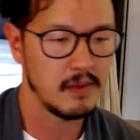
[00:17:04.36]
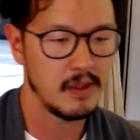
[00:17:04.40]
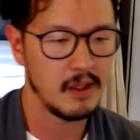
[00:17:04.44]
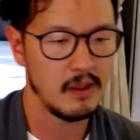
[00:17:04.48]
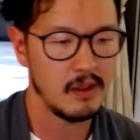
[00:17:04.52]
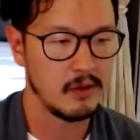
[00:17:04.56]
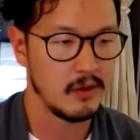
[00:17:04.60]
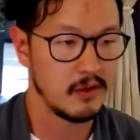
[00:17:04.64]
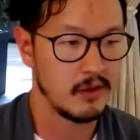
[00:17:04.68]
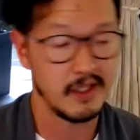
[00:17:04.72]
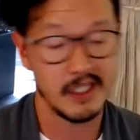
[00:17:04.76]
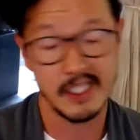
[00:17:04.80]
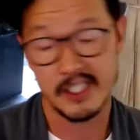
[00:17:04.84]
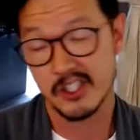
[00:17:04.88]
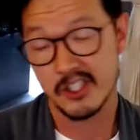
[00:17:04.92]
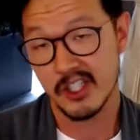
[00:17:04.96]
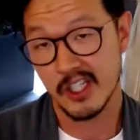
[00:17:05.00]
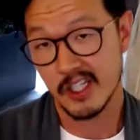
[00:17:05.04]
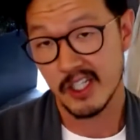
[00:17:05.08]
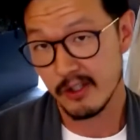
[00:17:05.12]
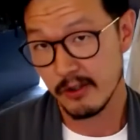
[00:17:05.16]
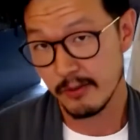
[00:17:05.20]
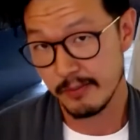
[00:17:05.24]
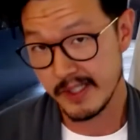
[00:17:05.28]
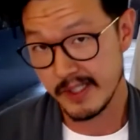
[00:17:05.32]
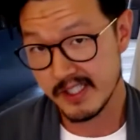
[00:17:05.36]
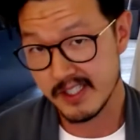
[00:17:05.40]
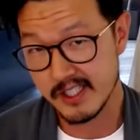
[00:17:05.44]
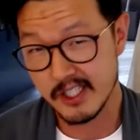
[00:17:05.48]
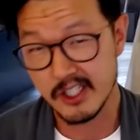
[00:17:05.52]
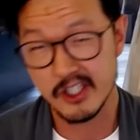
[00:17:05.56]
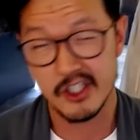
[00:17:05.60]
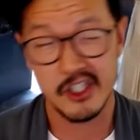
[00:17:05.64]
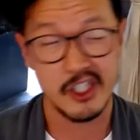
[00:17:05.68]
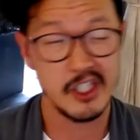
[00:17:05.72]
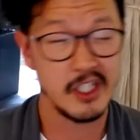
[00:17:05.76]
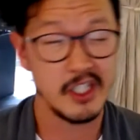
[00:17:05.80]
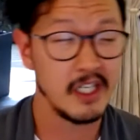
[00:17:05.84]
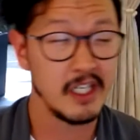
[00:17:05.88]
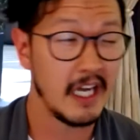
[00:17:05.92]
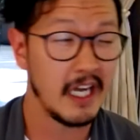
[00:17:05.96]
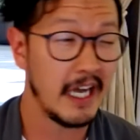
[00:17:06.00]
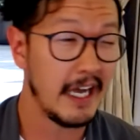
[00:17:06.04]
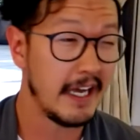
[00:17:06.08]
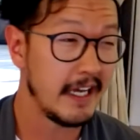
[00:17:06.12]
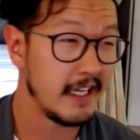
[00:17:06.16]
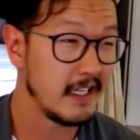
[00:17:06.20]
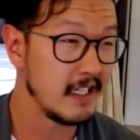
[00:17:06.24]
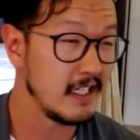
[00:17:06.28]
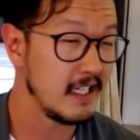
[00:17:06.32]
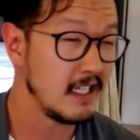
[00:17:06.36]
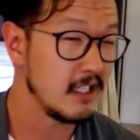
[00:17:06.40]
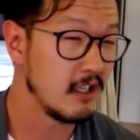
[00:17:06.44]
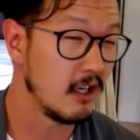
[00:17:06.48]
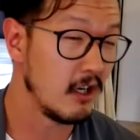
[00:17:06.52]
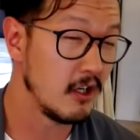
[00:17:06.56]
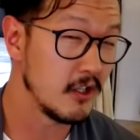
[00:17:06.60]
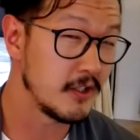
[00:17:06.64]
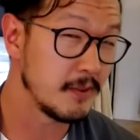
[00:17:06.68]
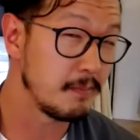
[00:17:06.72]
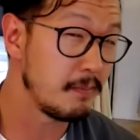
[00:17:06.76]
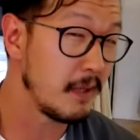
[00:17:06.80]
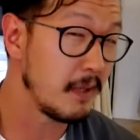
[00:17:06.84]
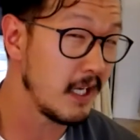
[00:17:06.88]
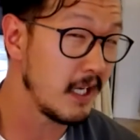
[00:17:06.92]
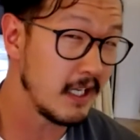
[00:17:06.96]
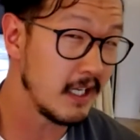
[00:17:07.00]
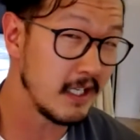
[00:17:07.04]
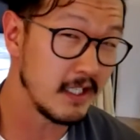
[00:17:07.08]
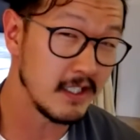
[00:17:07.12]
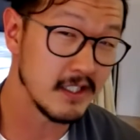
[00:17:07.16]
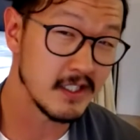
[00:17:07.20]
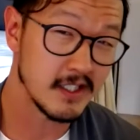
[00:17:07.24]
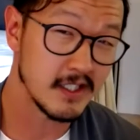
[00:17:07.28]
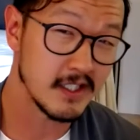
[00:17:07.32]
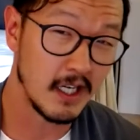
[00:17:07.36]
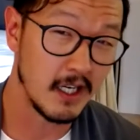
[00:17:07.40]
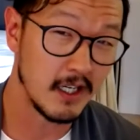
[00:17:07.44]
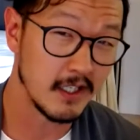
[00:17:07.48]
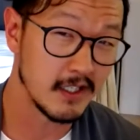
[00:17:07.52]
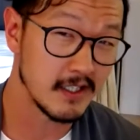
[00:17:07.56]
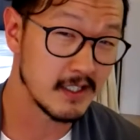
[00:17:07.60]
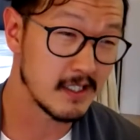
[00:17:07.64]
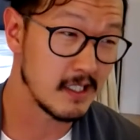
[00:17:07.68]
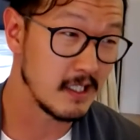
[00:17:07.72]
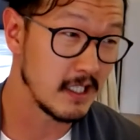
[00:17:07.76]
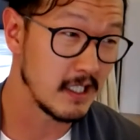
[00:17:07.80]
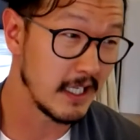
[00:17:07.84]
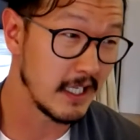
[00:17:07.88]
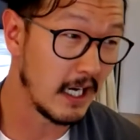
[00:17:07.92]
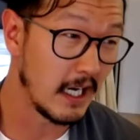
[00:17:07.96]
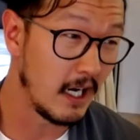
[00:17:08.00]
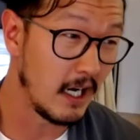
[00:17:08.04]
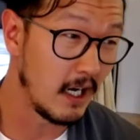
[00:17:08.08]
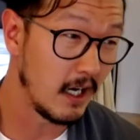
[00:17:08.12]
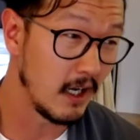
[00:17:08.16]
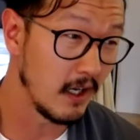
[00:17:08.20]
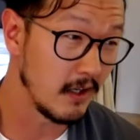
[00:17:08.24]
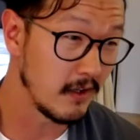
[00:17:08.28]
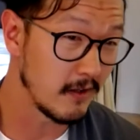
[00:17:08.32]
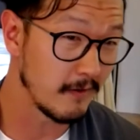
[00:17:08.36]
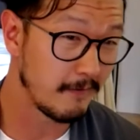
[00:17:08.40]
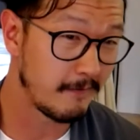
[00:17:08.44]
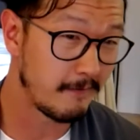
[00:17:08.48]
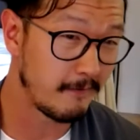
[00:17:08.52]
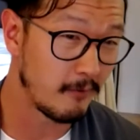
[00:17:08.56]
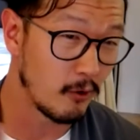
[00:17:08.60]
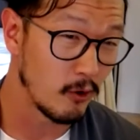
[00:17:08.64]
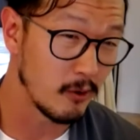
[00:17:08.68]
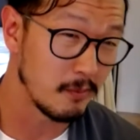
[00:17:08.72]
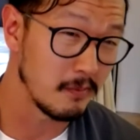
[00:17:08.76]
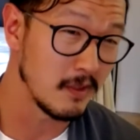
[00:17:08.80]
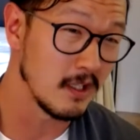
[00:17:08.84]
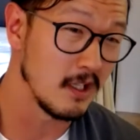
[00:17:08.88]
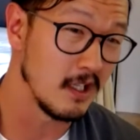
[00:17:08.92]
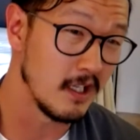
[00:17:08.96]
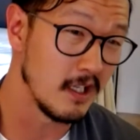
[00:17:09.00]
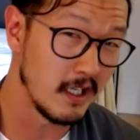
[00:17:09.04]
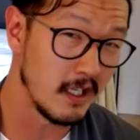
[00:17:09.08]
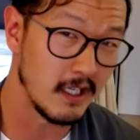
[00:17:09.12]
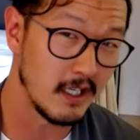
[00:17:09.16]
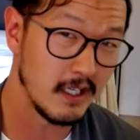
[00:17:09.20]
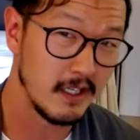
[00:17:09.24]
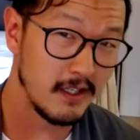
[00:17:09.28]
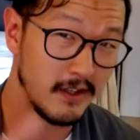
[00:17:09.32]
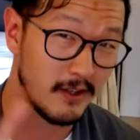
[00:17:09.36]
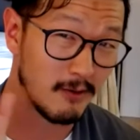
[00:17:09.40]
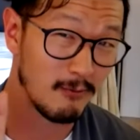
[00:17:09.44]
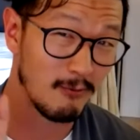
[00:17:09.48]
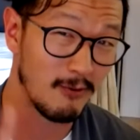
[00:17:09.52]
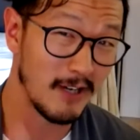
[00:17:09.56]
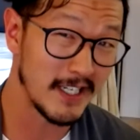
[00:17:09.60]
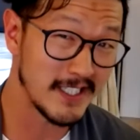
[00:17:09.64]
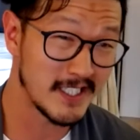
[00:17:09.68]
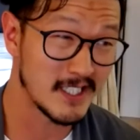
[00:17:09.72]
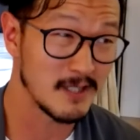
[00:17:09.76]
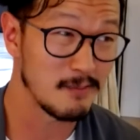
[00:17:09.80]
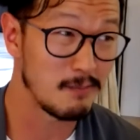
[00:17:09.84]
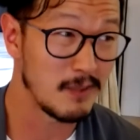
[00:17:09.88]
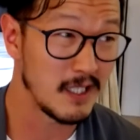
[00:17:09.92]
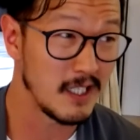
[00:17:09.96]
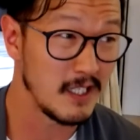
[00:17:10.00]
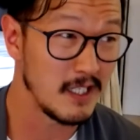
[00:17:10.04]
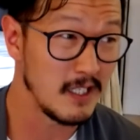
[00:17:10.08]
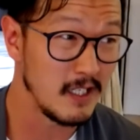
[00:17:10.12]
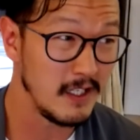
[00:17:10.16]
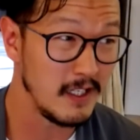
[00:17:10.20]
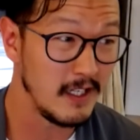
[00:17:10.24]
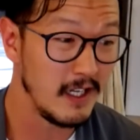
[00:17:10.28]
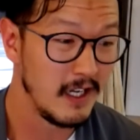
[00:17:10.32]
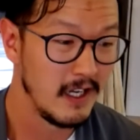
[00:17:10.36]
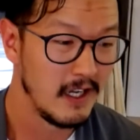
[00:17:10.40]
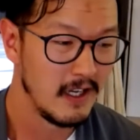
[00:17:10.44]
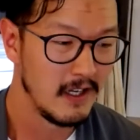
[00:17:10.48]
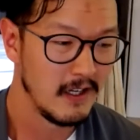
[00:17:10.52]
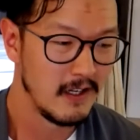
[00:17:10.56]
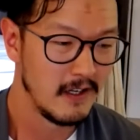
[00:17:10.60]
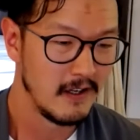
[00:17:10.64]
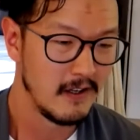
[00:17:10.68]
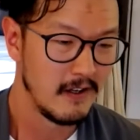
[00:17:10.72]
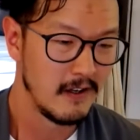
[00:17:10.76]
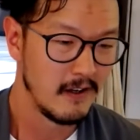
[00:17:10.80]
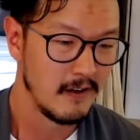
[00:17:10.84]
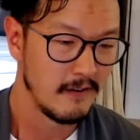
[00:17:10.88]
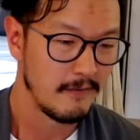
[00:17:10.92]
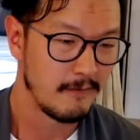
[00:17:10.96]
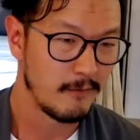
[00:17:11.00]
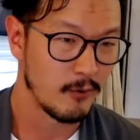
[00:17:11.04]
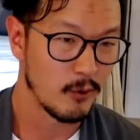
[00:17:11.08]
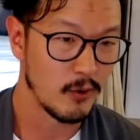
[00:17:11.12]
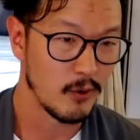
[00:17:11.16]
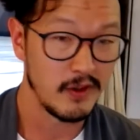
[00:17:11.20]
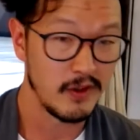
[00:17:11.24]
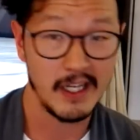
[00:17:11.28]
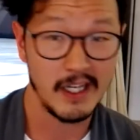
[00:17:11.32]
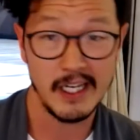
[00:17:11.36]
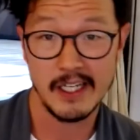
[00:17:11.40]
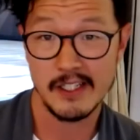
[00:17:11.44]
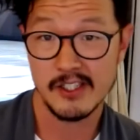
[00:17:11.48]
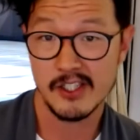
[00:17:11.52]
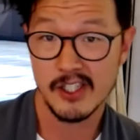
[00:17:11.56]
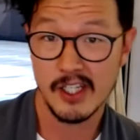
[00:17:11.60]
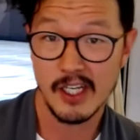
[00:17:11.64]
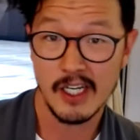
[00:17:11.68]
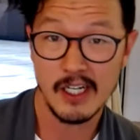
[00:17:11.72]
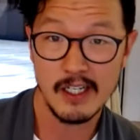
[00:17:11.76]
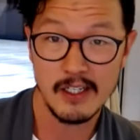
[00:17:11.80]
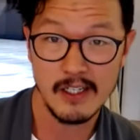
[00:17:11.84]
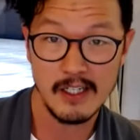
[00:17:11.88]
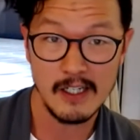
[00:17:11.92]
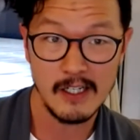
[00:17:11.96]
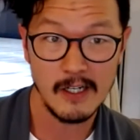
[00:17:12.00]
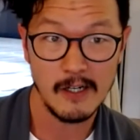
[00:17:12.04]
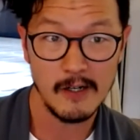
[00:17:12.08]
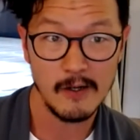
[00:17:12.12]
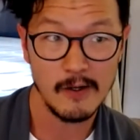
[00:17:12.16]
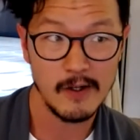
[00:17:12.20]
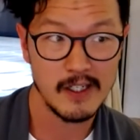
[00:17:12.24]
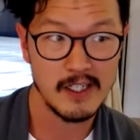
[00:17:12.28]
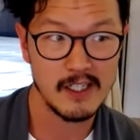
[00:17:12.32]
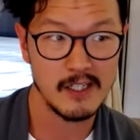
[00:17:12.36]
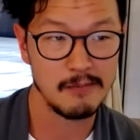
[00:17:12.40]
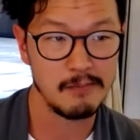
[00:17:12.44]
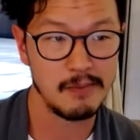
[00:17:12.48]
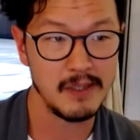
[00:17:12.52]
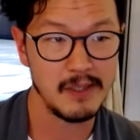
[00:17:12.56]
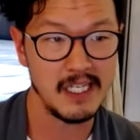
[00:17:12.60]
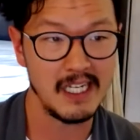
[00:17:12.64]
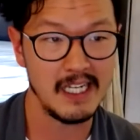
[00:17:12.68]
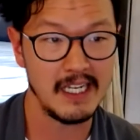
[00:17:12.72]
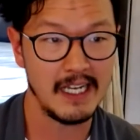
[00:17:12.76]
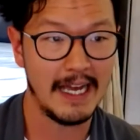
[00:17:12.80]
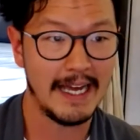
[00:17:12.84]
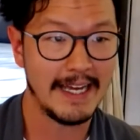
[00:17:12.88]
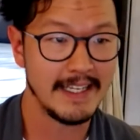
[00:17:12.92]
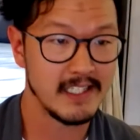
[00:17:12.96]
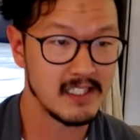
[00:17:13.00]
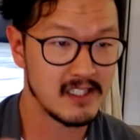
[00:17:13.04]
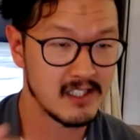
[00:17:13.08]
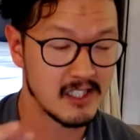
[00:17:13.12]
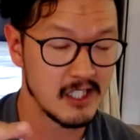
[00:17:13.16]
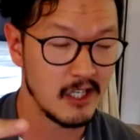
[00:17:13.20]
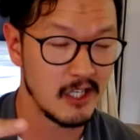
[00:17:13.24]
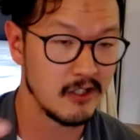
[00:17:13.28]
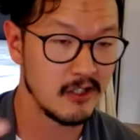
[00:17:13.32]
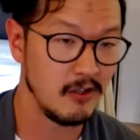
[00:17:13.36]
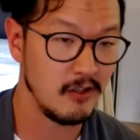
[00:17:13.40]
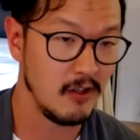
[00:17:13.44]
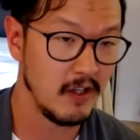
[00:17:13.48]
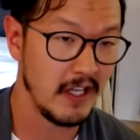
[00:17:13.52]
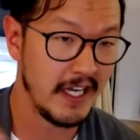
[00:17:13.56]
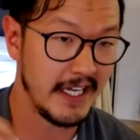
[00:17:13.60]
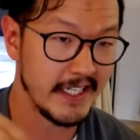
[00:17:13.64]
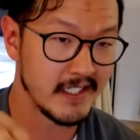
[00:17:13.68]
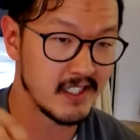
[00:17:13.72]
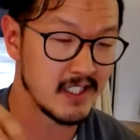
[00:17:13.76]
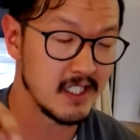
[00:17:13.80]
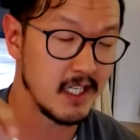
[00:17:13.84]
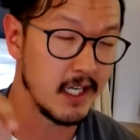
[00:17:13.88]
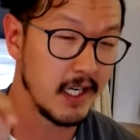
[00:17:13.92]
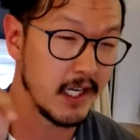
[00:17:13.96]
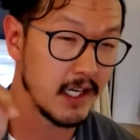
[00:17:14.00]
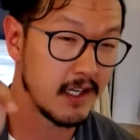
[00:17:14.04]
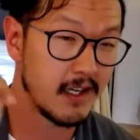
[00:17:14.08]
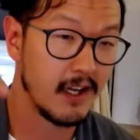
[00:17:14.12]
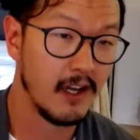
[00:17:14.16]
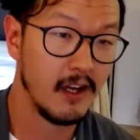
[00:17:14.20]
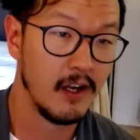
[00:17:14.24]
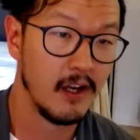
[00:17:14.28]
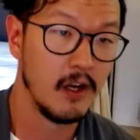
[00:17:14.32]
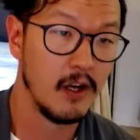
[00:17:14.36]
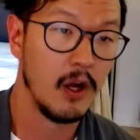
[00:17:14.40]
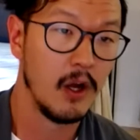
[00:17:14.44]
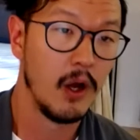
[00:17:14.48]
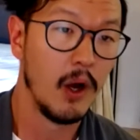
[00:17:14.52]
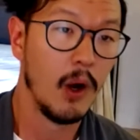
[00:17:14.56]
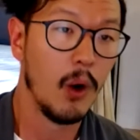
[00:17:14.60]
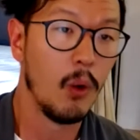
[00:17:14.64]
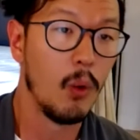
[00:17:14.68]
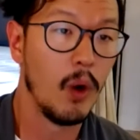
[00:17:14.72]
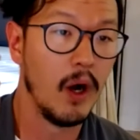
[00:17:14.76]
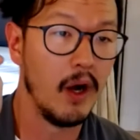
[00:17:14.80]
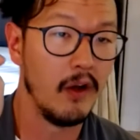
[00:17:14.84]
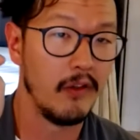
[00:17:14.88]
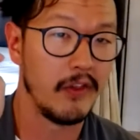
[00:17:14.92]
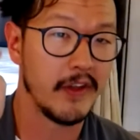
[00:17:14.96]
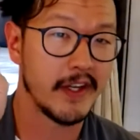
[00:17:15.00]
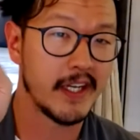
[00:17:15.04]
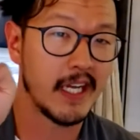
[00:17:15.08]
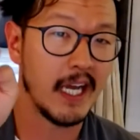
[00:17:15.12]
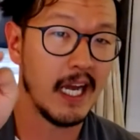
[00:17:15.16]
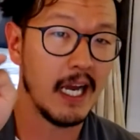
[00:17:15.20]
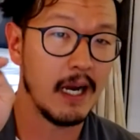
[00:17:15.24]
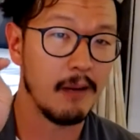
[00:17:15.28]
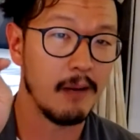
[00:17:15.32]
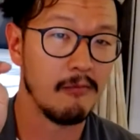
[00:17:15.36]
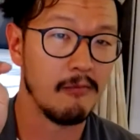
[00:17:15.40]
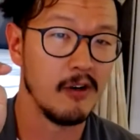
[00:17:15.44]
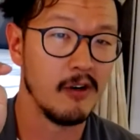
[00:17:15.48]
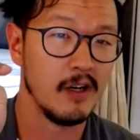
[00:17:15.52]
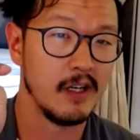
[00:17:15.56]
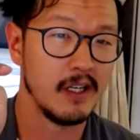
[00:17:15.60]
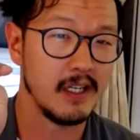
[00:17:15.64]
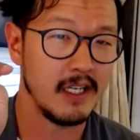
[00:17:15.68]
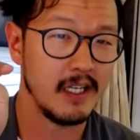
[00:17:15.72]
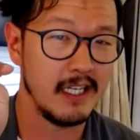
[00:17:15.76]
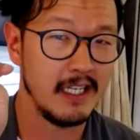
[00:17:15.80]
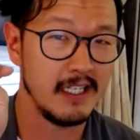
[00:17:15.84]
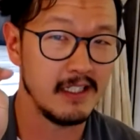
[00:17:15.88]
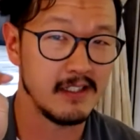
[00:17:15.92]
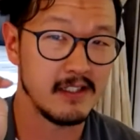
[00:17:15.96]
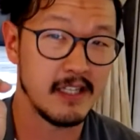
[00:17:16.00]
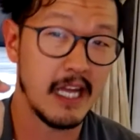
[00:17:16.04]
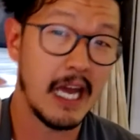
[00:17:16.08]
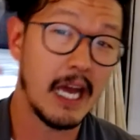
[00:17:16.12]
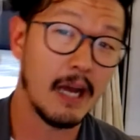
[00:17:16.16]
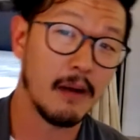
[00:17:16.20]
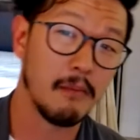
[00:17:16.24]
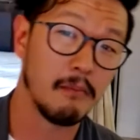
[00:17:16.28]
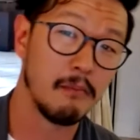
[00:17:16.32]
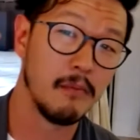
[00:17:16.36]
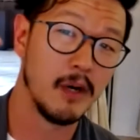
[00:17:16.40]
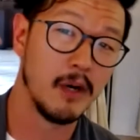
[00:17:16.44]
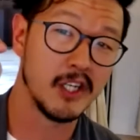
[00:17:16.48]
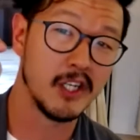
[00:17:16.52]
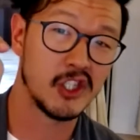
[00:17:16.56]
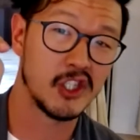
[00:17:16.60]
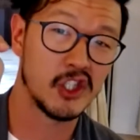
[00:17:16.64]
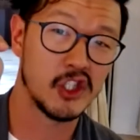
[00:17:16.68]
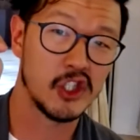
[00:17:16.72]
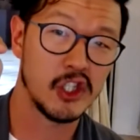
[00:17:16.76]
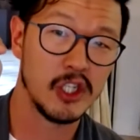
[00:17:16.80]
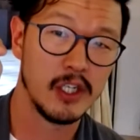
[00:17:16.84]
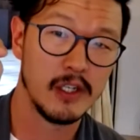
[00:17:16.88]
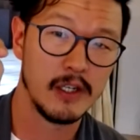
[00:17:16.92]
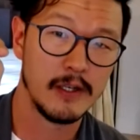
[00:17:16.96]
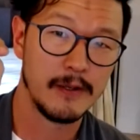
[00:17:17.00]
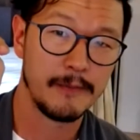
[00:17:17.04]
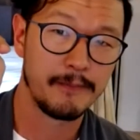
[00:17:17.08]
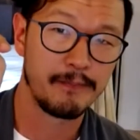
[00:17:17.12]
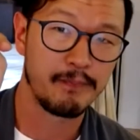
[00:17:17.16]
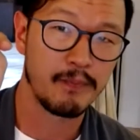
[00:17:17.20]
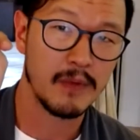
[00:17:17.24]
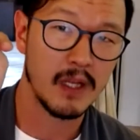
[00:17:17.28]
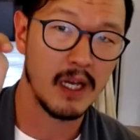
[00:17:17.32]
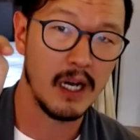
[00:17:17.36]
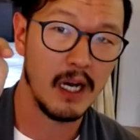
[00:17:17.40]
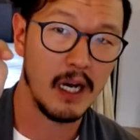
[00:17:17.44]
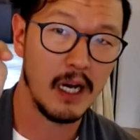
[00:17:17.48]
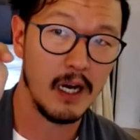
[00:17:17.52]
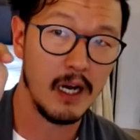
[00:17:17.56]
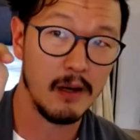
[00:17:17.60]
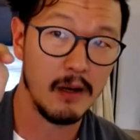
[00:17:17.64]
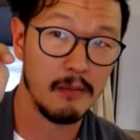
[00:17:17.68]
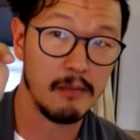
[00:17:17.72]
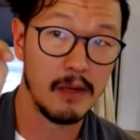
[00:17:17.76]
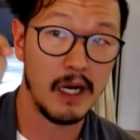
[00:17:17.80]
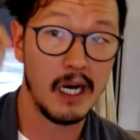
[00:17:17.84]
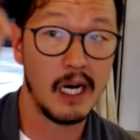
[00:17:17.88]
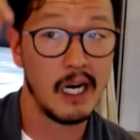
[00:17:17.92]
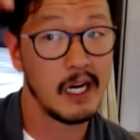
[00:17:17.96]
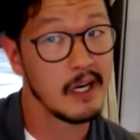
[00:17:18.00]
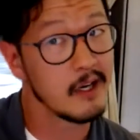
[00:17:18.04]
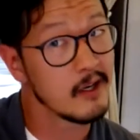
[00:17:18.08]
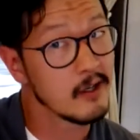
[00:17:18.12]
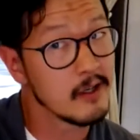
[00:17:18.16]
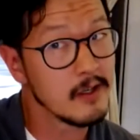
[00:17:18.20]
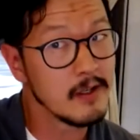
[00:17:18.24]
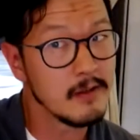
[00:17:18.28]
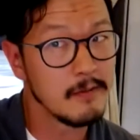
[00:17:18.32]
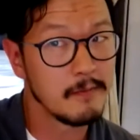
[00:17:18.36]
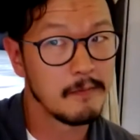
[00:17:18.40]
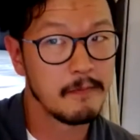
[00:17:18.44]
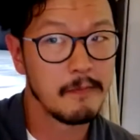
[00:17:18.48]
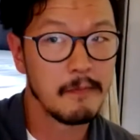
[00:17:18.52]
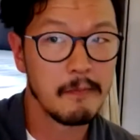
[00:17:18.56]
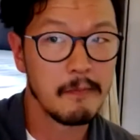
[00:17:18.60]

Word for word: or the next shot it'll be cg and it all depends honestly on the formula the recipe for that shot you know it could be as subtle as like well the camera is that much um, higher